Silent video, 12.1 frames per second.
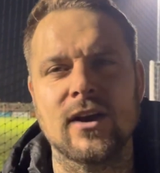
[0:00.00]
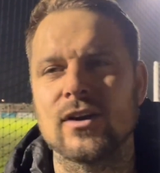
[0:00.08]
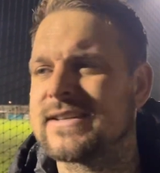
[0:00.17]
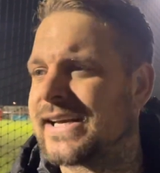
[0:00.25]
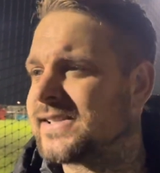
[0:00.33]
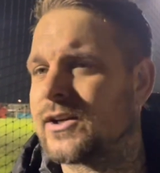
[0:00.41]

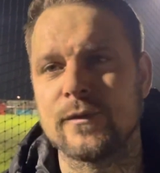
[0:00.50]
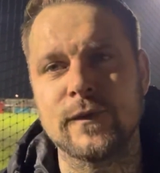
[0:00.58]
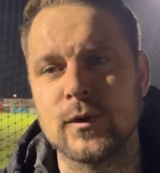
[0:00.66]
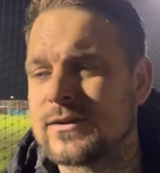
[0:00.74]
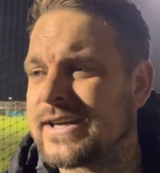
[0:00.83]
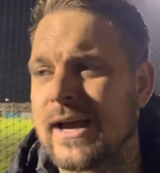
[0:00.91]
Got tested a
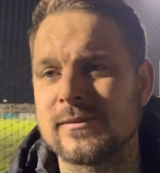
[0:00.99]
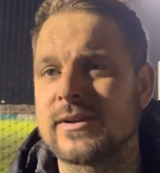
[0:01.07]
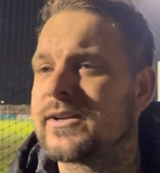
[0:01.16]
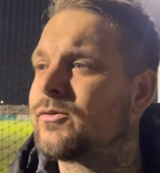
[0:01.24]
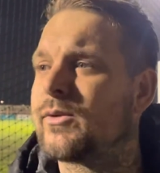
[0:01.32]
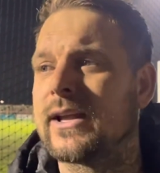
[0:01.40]
few times
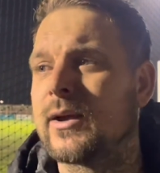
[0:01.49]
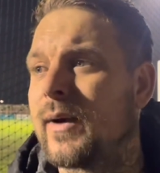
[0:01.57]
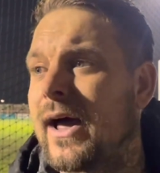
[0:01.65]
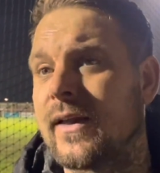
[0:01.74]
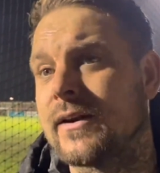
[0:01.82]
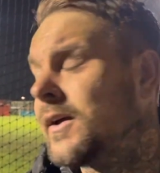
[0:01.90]
and did really
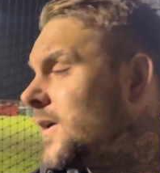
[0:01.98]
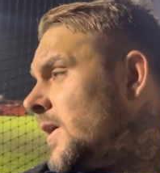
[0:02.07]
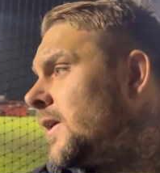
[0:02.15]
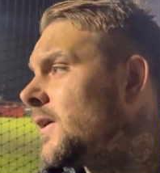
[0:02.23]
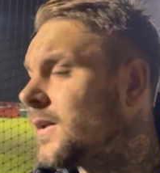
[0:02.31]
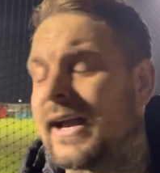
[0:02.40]
well. And
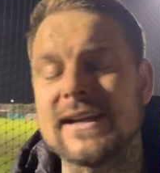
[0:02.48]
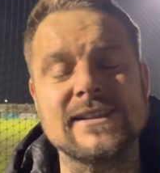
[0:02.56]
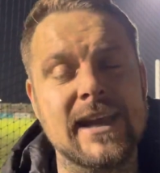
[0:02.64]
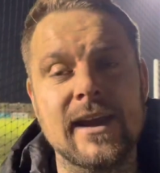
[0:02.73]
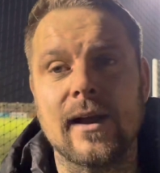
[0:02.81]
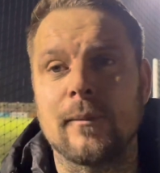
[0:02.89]
like I
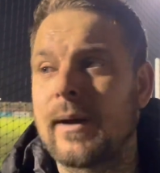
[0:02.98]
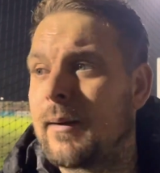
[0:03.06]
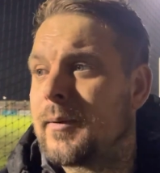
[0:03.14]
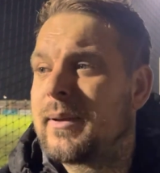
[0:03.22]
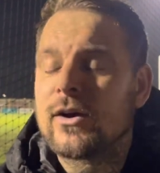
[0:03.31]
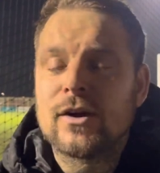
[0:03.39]
said,
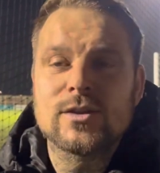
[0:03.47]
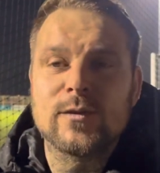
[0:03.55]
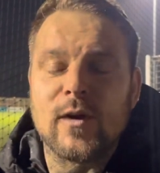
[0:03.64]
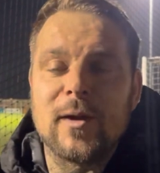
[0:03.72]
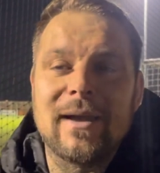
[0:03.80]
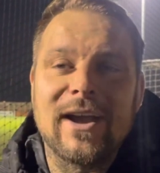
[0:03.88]
I'm a bit gutted
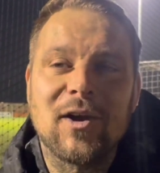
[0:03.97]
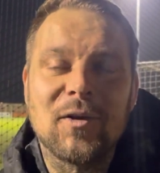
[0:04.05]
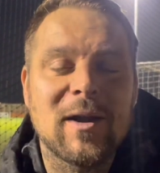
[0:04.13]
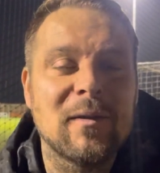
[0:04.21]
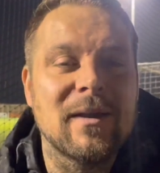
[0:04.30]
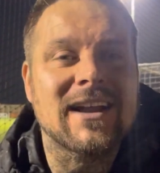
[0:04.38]
for him. He ain't gone
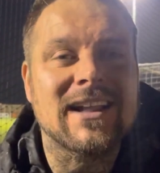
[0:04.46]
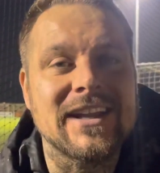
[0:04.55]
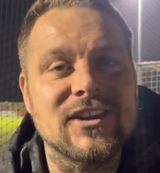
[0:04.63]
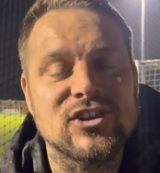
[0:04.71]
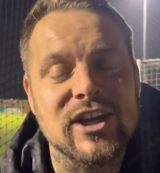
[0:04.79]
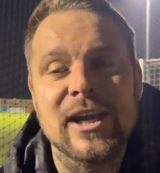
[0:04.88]
away with a
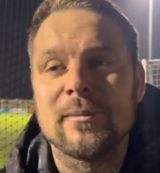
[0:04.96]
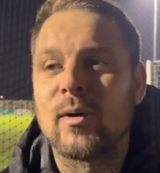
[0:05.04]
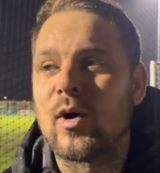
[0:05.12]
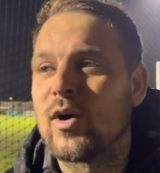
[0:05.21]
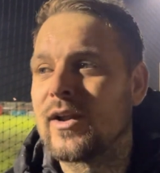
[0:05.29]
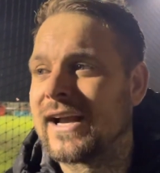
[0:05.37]
clean sheet,
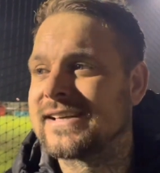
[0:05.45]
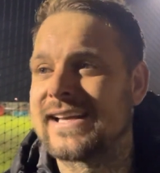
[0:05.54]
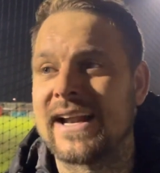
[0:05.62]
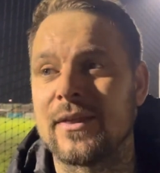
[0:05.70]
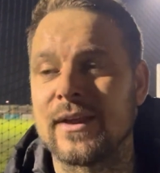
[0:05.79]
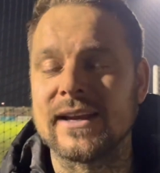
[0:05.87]
but like I
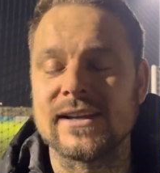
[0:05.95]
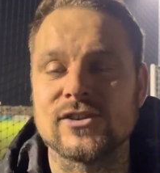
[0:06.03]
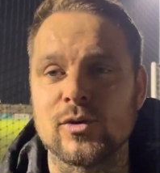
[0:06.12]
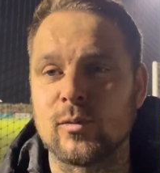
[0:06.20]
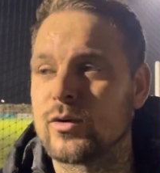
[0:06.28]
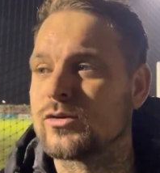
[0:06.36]
said, I think he's
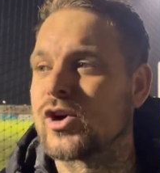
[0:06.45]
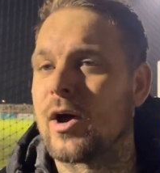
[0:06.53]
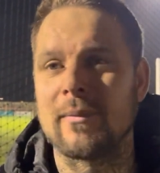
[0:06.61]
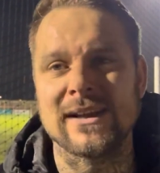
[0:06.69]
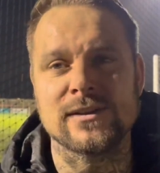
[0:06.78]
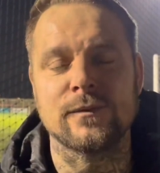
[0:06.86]
someone who's got a
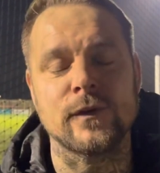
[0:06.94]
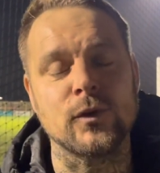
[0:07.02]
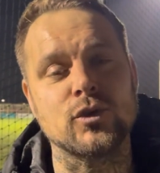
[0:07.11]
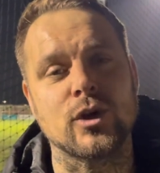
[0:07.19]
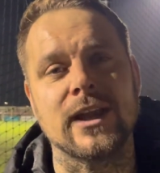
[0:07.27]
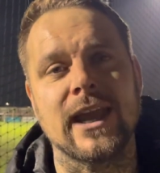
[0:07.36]
massive
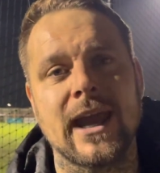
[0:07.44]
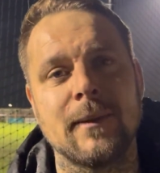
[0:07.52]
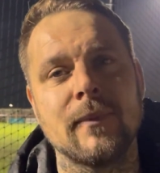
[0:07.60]
future in game.